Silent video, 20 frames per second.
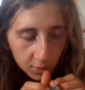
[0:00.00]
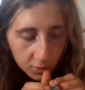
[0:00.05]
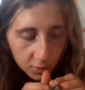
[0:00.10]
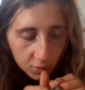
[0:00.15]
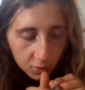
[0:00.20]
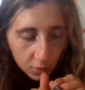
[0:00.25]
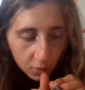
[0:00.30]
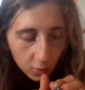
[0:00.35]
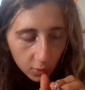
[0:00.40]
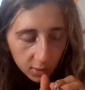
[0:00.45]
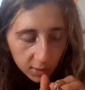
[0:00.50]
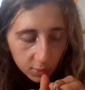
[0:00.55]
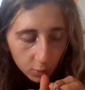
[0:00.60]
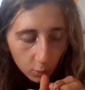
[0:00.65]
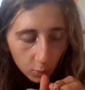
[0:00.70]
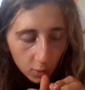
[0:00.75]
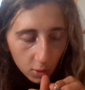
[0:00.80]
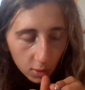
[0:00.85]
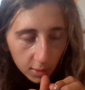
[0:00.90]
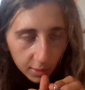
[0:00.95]
destroys
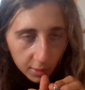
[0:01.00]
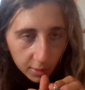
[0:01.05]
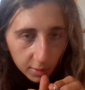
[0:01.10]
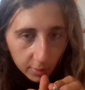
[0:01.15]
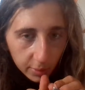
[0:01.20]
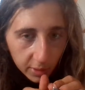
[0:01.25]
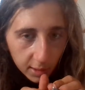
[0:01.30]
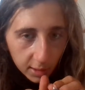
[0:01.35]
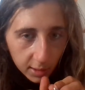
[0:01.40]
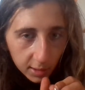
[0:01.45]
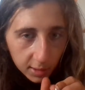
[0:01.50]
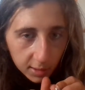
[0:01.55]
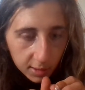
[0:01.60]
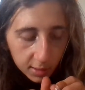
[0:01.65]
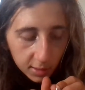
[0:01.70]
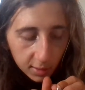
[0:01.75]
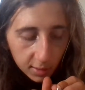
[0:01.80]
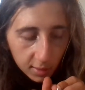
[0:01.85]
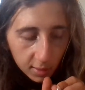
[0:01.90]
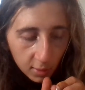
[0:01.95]
water
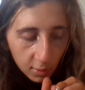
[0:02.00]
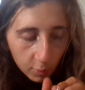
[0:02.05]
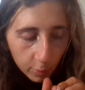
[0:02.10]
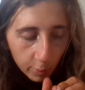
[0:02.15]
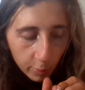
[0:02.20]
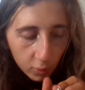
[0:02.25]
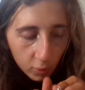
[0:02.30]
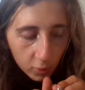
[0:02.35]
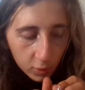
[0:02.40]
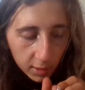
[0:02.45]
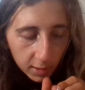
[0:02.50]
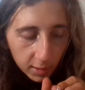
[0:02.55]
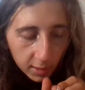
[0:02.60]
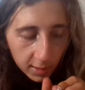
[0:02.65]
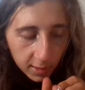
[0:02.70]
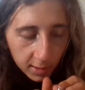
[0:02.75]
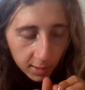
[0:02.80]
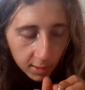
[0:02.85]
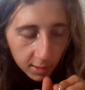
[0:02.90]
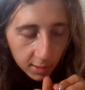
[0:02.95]
because, you know,
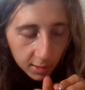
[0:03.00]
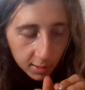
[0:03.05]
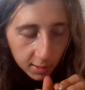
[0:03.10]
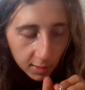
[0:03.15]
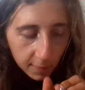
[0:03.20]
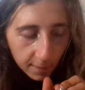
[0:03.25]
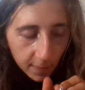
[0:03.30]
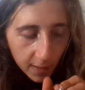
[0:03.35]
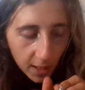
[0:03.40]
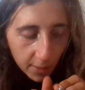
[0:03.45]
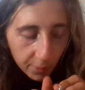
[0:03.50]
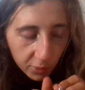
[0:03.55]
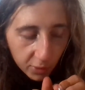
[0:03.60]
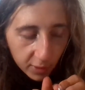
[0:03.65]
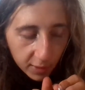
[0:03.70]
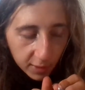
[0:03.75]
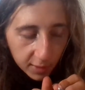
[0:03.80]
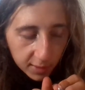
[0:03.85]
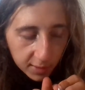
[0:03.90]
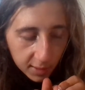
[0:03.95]
boiling it
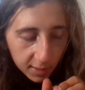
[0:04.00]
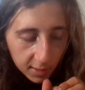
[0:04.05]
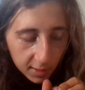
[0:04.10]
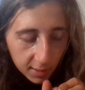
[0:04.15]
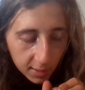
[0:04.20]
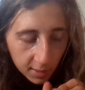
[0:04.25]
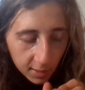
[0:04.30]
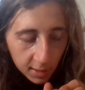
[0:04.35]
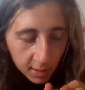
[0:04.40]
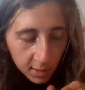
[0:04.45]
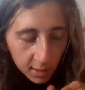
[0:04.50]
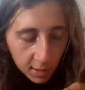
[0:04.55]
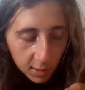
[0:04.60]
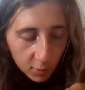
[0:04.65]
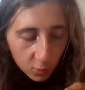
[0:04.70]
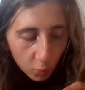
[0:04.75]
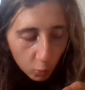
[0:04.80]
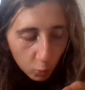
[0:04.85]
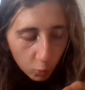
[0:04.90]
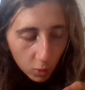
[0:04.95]
evaporates it.
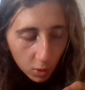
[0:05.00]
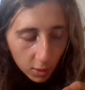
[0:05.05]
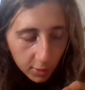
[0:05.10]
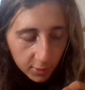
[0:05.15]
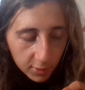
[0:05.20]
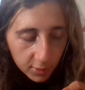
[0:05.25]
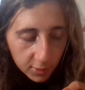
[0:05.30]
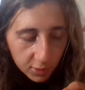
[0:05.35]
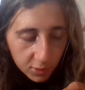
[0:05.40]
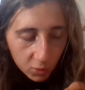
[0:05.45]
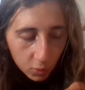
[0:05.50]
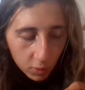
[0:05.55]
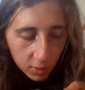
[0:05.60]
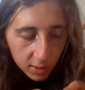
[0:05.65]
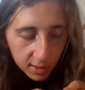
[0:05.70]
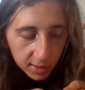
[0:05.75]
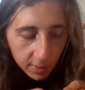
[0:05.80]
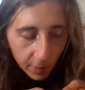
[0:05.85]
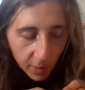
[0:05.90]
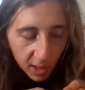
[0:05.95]
Water
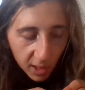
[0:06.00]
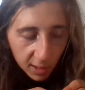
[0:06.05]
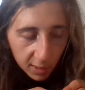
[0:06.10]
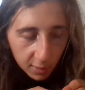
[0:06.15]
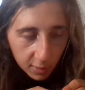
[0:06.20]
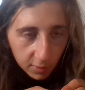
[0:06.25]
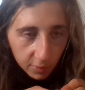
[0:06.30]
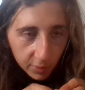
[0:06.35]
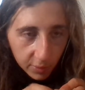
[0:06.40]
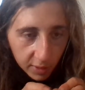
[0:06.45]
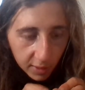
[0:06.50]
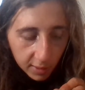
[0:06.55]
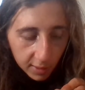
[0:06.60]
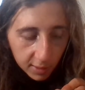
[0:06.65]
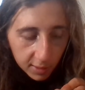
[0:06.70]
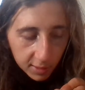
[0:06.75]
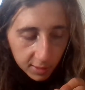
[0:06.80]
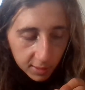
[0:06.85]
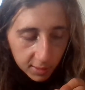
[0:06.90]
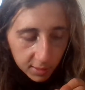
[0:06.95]
destroys the metal
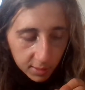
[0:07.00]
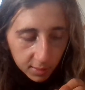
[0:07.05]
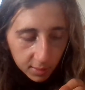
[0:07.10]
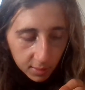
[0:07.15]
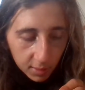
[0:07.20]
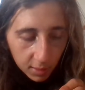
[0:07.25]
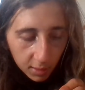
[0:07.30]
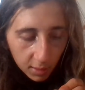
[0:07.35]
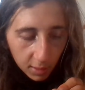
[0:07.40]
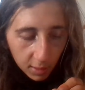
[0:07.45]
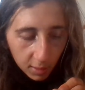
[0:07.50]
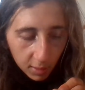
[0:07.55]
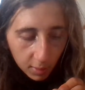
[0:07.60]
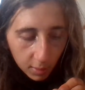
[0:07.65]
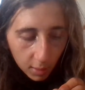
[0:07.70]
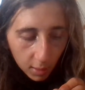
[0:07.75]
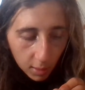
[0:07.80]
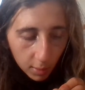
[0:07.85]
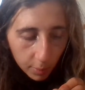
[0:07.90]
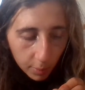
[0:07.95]
because
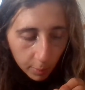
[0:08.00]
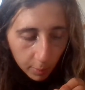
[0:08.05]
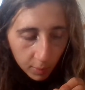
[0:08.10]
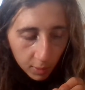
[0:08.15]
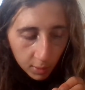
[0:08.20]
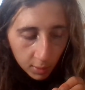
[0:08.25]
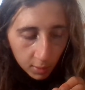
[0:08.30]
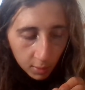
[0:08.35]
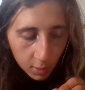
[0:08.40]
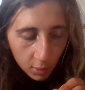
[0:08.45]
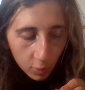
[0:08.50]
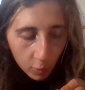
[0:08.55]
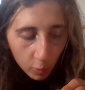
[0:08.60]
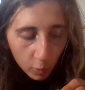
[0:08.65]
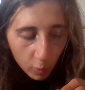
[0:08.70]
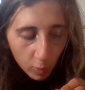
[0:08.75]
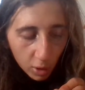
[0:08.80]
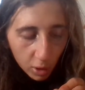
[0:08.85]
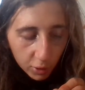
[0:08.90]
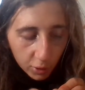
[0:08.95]
um,
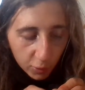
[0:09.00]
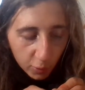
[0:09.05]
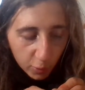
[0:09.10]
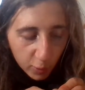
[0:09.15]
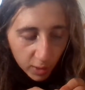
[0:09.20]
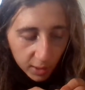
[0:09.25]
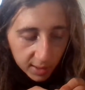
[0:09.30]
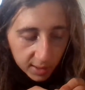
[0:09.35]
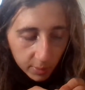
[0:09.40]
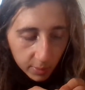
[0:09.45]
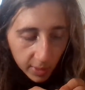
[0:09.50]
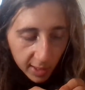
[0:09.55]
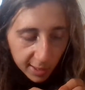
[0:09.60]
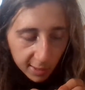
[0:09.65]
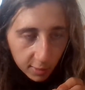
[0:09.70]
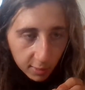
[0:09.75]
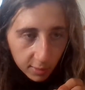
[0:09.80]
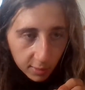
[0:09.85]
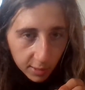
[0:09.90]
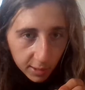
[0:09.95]
water rusts
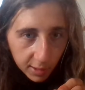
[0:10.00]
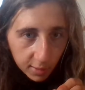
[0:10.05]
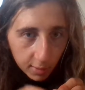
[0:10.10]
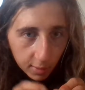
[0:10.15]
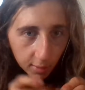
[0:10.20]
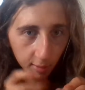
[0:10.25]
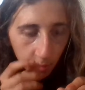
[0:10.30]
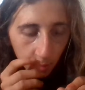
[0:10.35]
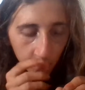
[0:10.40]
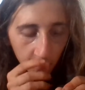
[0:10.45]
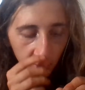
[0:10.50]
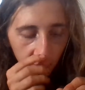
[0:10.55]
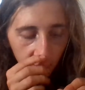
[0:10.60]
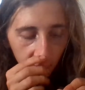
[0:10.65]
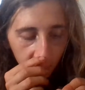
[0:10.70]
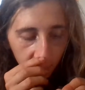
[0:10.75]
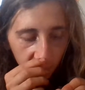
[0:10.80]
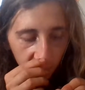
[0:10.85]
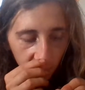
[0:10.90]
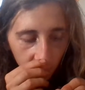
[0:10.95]
metal. Like,
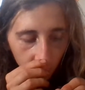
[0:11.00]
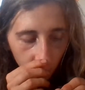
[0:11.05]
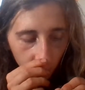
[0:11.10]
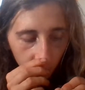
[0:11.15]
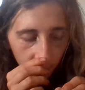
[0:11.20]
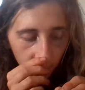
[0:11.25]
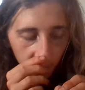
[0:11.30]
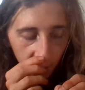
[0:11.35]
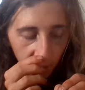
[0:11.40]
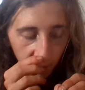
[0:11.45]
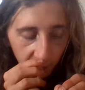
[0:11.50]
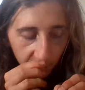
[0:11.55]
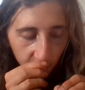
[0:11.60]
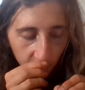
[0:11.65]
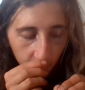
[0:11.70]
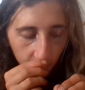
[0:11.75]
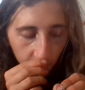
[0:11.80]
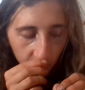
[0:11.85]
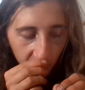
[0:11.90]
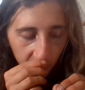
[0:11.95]
if you leave
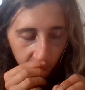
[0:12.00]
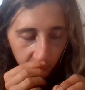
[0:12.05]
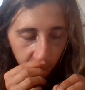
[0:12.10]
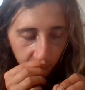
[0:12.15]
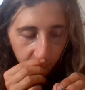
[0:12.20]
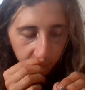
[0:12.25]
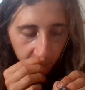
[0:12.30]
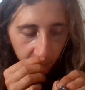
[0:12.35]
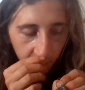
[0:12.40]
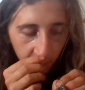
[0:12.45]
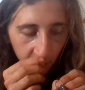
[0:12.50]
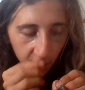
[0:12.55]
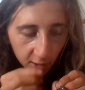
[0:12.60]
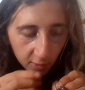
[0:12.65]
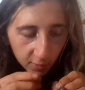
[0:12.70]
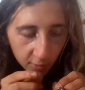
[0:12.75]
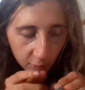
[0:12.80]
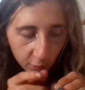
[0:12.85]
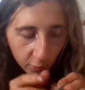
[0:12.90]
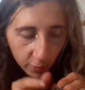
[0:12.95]
a metal thing
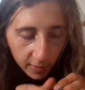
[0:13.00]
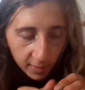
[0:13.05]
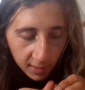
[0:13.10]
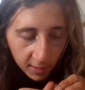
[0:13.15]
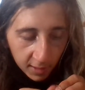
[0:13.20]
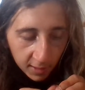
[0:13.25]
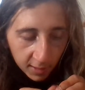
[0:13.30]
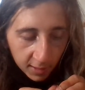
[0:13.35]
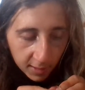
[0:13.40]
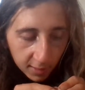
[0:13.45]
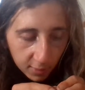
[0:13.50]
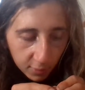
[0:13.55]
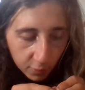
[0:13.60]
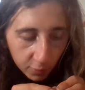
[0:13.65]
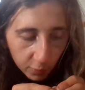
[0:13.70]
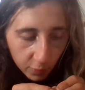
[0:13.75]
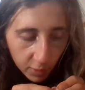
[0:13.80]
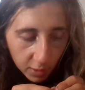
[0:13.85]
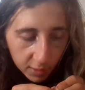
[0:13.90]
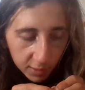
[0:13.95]
on the rain, it'll
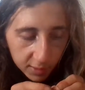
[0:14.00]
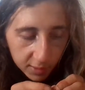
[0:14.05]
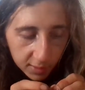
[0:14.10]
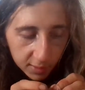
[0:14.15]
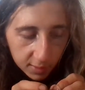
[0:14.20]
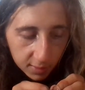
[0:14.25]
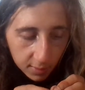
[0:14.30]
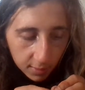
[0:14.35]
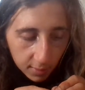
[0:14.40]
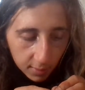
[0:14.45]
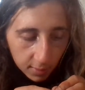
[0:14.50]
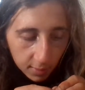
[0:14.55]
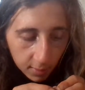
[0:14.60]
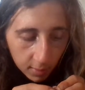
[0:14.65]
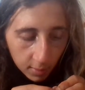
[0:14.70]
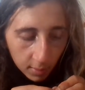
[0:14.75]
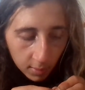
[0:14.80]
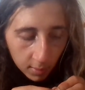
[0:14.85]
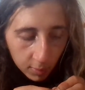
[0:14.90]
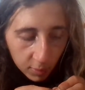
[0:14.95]
rust,
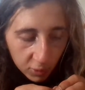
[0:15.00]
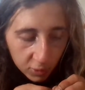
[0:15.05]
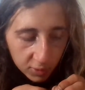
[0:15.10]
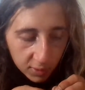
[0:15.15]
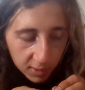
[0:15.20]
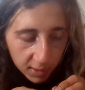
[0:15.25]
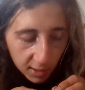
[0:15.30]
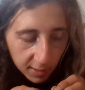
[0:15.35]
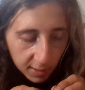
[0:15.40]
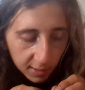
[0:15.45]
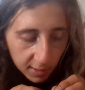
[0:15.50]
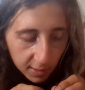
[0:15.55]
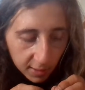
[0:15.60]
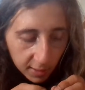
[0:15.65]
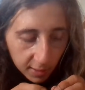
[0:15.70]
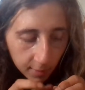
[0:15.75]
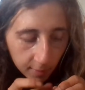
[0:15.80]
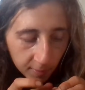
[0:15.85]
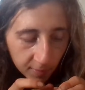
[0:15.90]
most likely.